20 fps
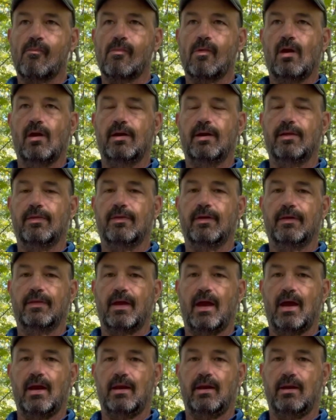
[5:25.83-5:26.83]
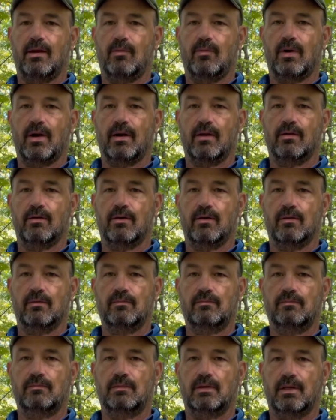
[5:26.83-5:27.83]
didn't think they had any regular
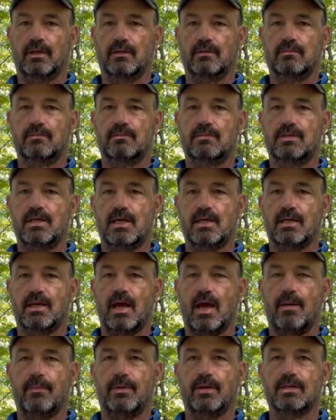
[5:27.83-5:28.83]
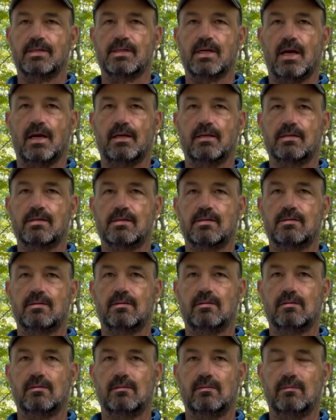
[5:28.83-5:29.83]
like tent camping sites,
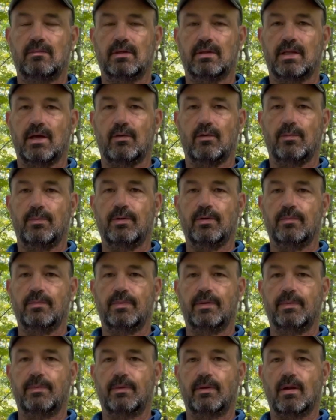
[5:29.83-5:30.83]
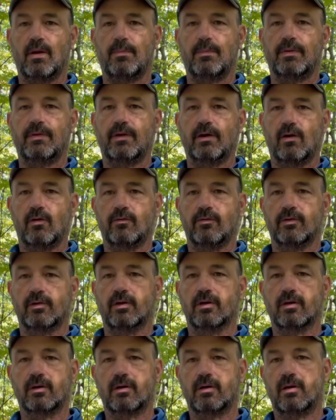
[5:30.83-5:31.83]
but they were putting people up in the overlook